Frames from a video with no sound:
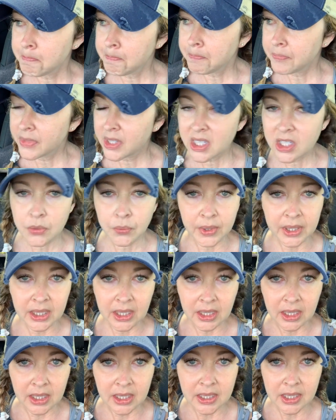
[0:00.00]
This
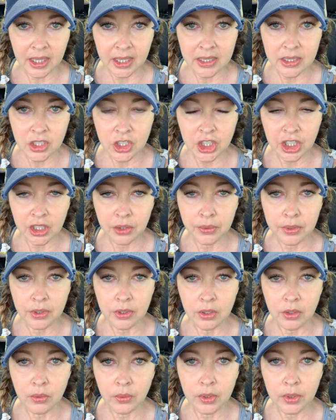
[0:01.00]
weekend, I had to share with you,